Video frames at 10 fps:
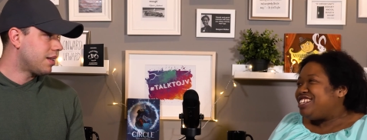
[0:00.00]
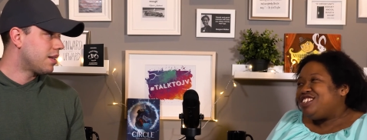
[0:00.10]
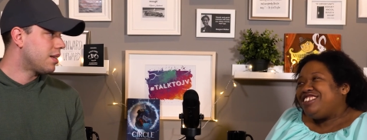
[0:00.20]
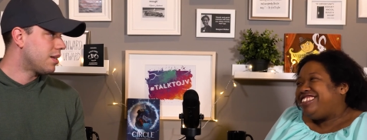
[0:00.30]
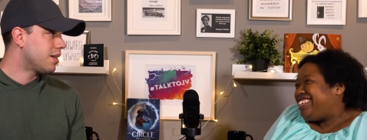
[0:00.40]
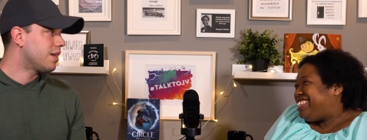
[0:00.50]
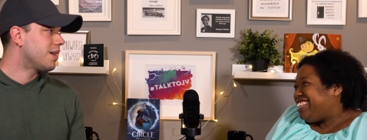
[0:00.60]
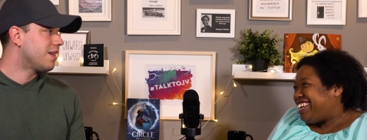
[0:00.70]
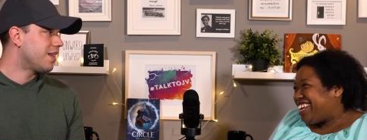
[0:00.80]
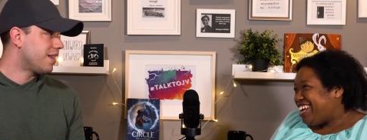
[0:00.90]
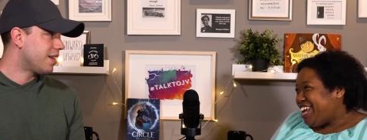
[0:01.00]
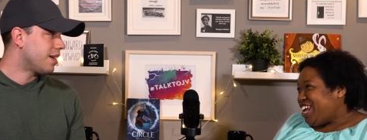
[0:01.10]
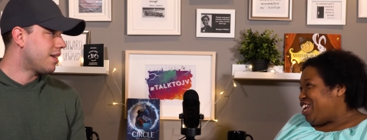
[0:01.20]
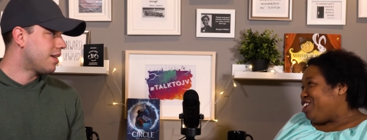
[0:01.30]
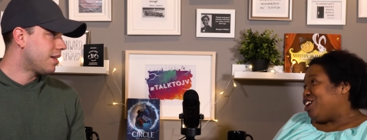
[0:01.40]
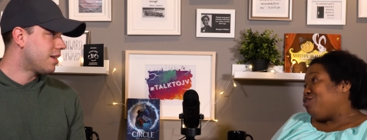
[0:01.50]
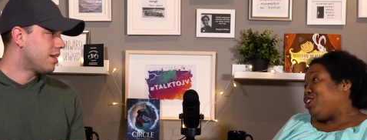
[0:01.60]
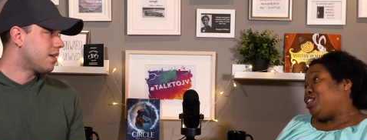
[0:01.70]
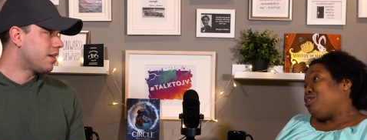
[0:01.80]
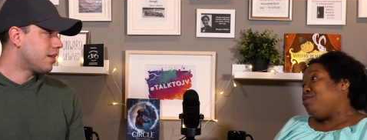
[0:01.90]
Speaker 1: So it's like yeah. you gotta
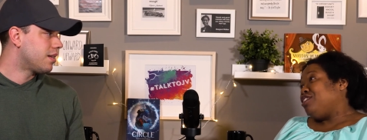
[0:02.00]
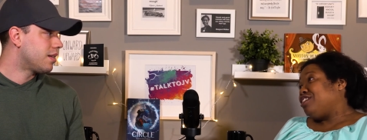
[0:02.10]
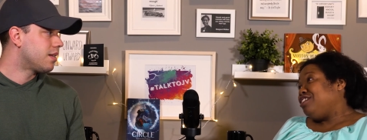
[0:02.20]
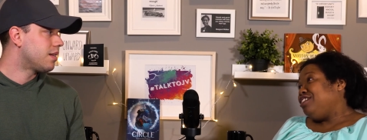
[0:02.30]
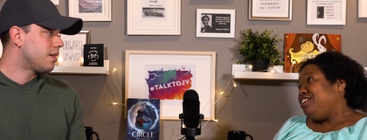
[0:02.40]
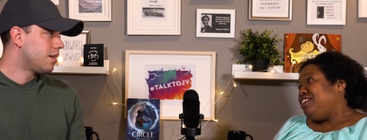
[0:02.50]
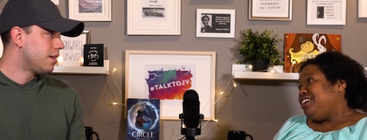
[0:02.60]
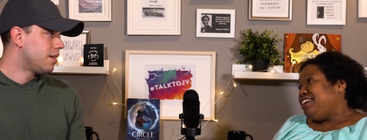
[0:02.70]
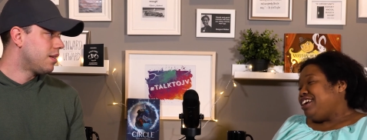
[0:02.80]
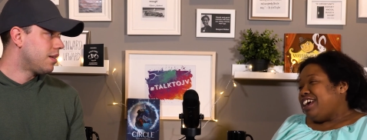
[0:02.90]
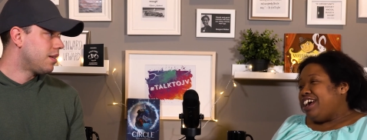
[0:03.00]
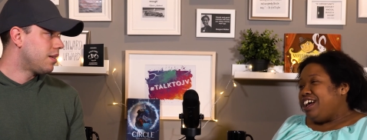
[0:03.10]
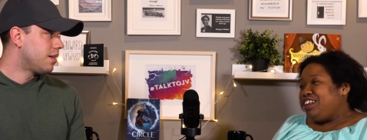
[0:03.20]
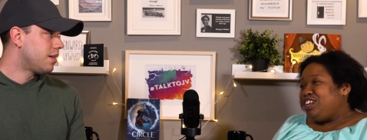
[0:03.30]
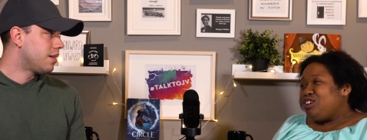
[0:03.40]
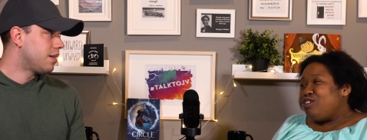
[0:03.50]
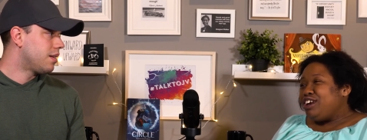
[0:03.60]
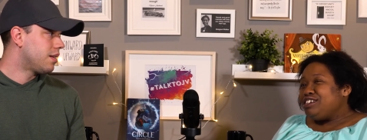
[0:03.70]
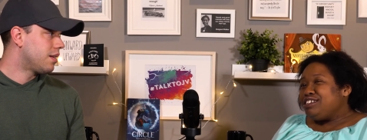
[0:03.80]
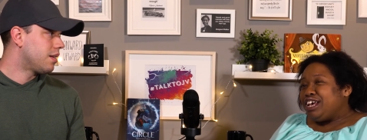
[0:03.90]
write the book. And you know, it
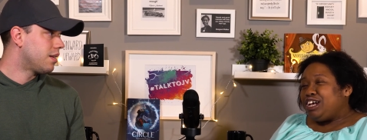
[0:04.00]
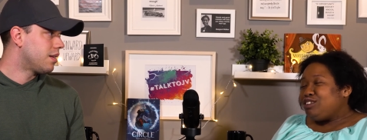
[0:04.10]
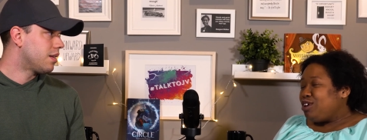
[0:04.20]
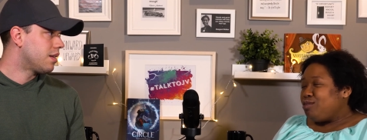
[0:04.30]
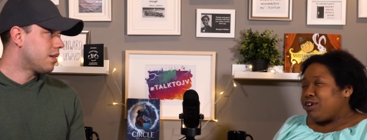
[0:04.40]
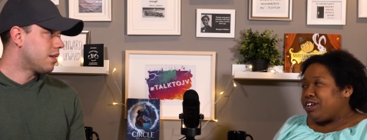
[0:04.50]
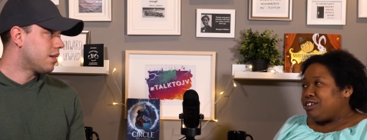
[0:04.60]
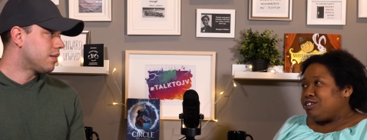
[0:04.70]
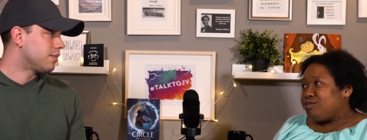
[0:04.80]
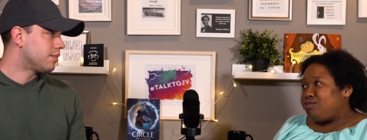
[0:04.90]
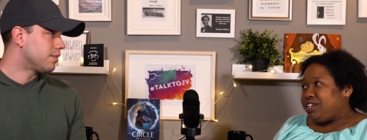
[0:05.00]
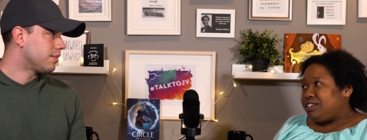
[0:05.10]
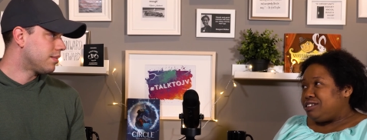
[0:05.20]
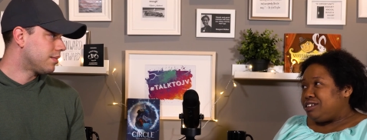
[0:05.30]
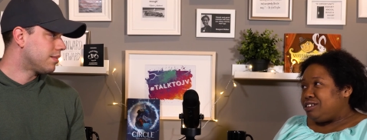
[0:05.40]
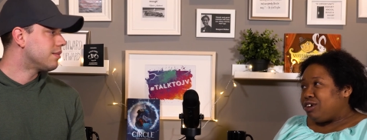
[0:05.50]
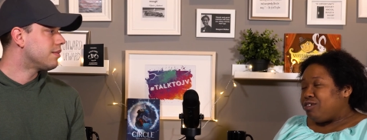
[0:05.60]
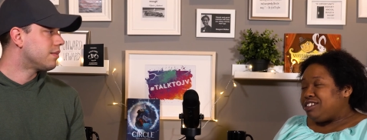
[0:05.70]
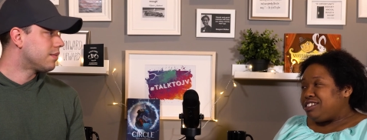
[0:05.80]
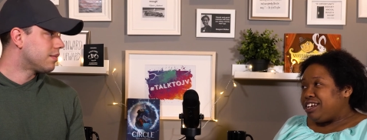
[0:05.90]
doesn't have to be a masterpiece, is what I
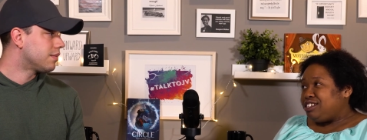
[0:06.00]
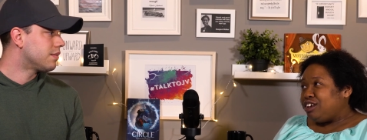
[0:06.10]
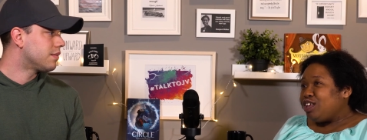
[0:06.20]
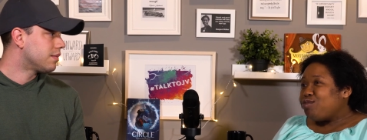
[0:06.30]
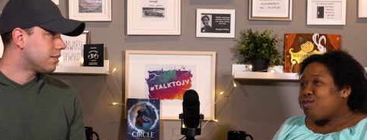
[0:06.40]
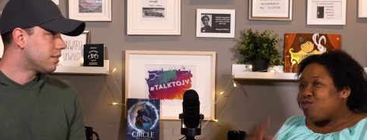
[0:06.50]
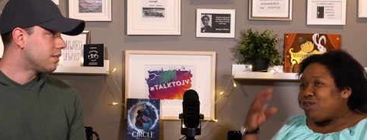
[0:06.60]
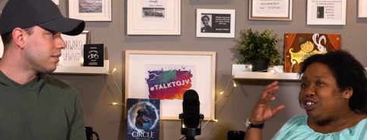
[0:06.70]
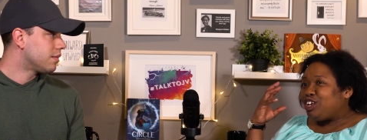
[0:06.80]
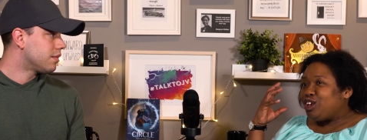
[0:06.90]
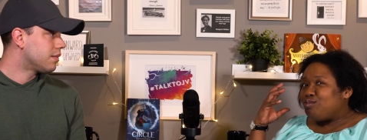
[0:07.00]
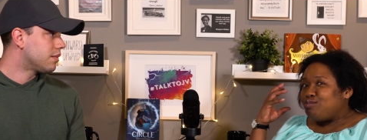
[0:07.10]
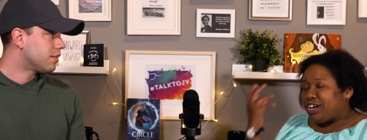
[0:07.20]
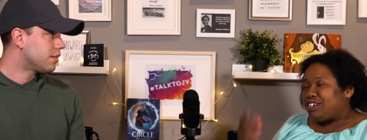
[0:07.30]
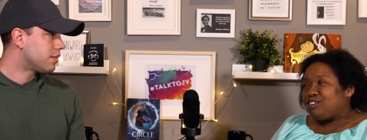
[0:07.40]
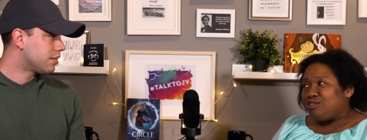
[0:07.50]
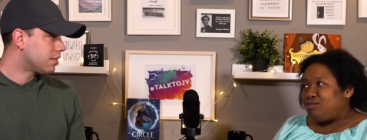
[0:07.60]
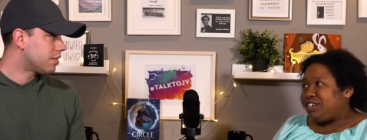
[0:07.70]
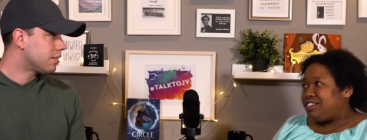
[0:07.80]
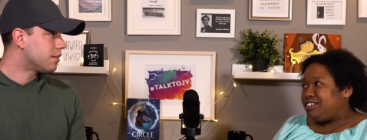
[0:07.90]
would say. to. I think people are expecting
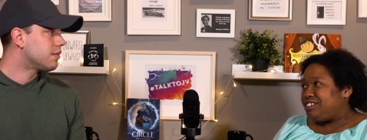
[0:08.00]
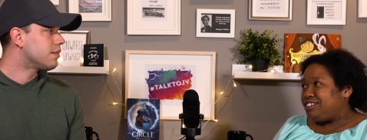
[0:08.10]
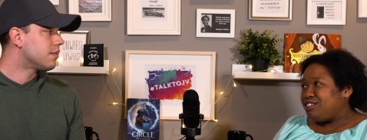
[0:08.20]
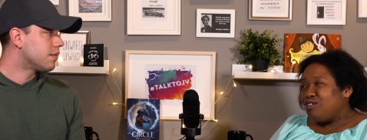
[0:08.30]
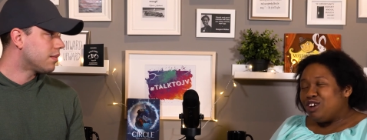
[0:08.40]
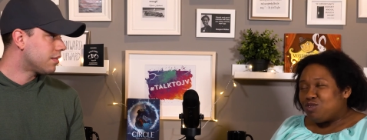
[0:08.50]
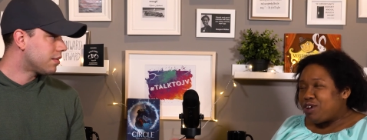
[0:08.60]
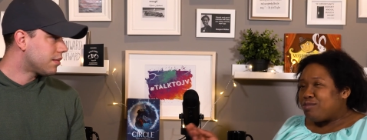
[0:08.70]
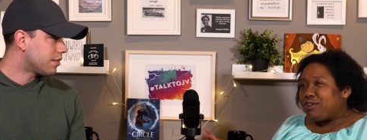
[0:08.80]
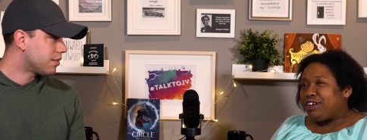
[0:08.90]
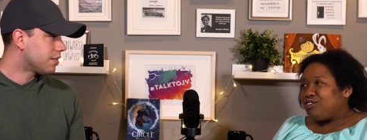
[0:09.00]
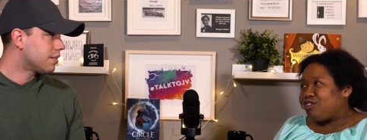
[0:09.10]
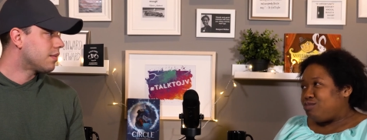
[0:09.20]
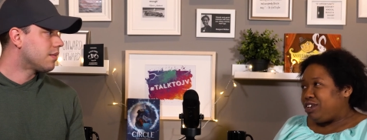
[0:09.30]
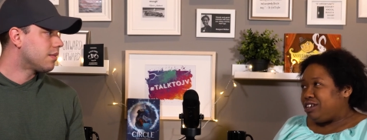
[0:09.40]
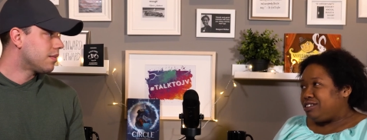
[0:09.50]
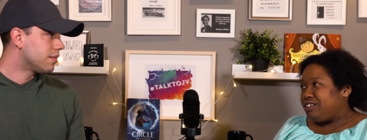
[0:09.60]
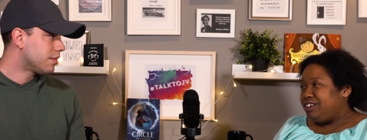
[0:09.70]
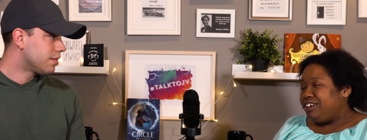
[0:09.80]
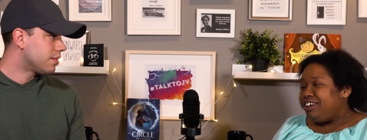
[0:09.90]
masterpiece. Don't expect masterpiece.
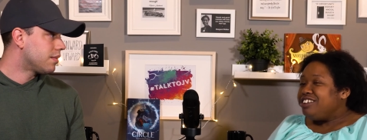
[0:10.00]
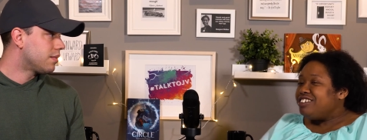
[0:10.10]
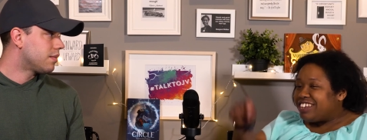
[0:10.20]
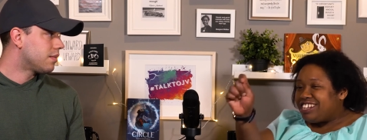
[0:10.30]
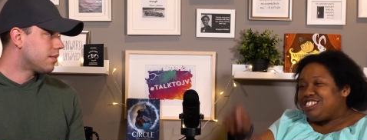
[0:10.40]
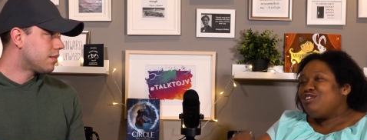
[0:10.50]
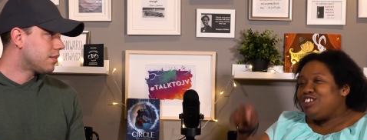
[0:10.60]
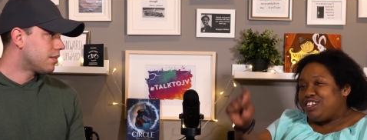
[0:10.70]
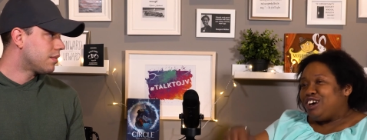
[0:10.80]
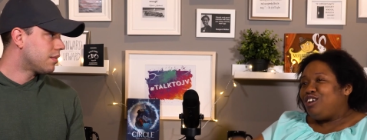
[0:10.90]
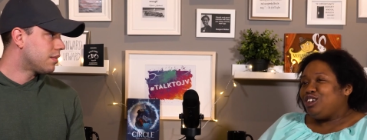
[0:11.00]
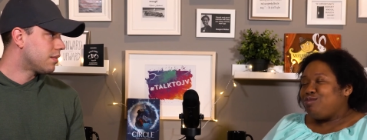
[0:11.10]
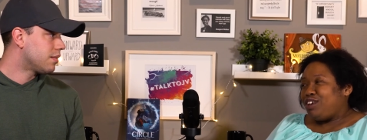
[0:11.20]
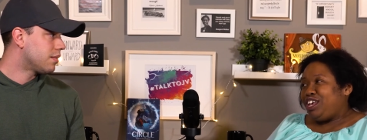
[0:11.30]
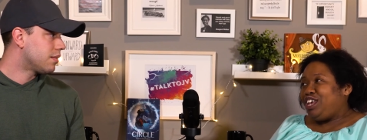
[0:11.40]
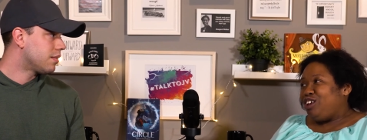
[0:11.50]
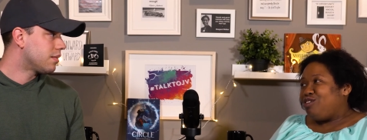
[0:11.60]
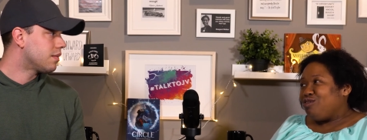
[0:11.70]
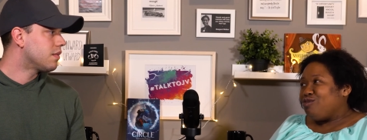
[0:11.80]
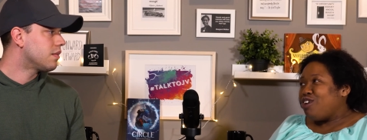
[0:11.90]
Just get something down on the page
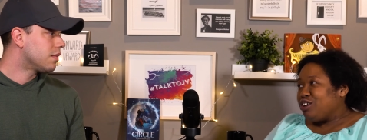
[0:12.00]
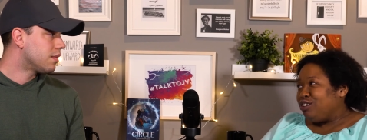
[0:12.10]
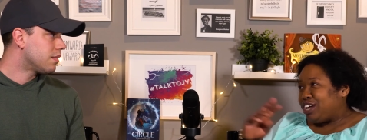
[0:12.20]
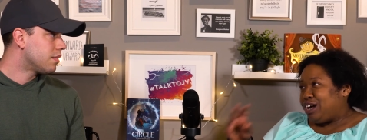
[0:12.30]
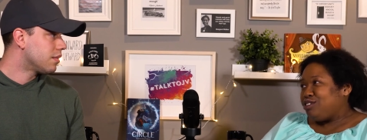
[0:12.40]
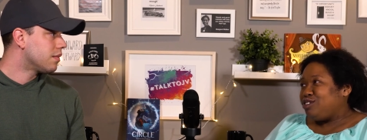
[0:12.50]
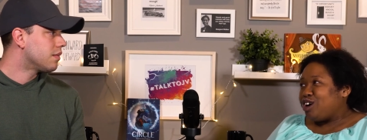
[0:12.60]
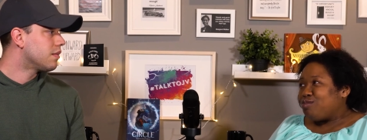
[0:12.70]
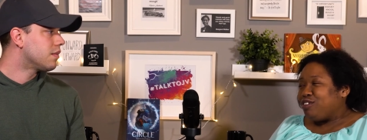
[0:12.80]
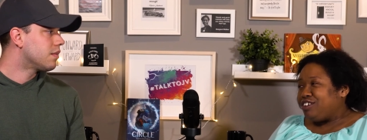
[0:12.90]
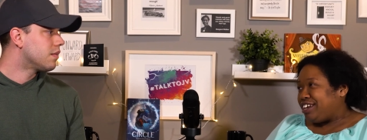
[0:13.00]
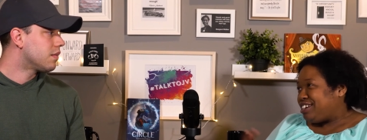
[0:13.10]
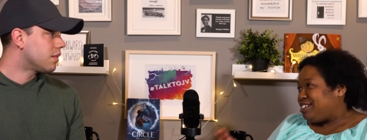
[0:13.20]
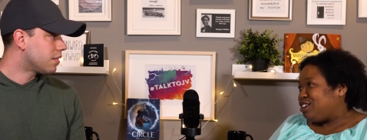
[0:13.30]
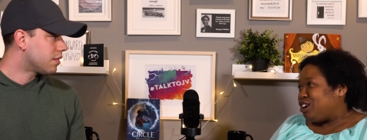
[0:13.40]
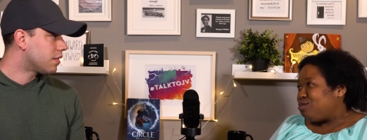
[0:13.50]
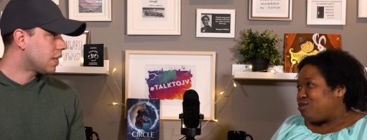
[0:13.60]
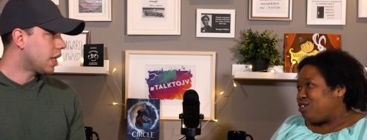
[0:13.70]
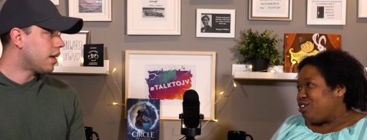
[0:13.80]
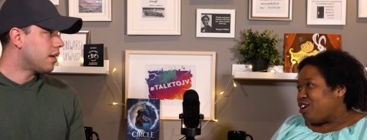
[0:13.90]
or on your laptop or your desktop.
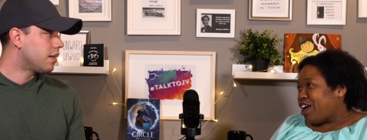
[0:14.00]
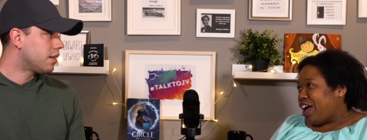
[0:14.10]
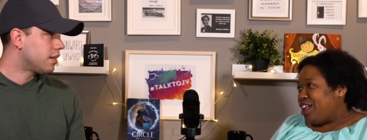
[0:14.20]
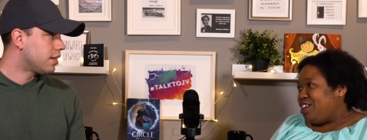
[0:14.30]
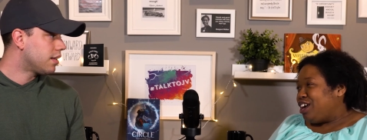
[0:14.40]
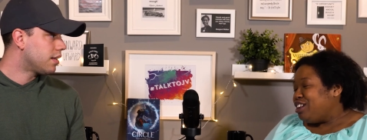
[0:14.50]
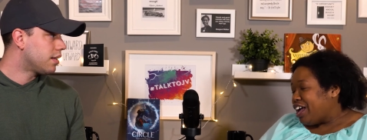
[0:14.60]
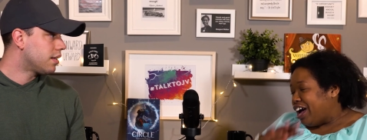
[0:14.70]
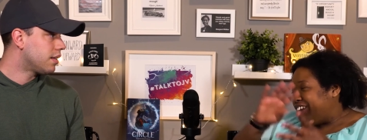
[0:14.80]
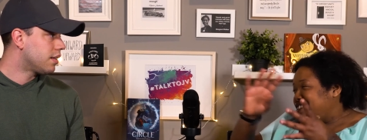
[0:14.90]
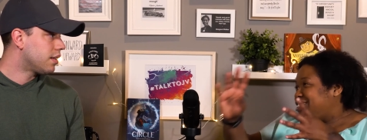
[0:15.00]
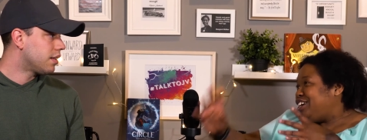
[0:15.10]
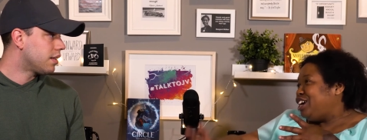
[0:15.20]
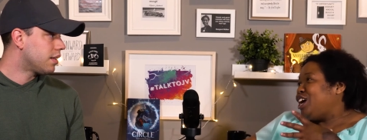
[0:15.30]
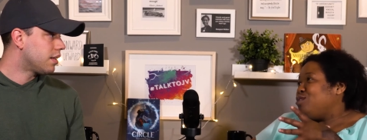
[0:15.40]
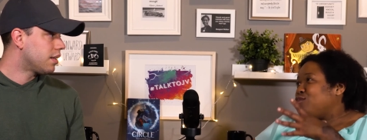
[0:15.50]
Yeah. And you can edit it and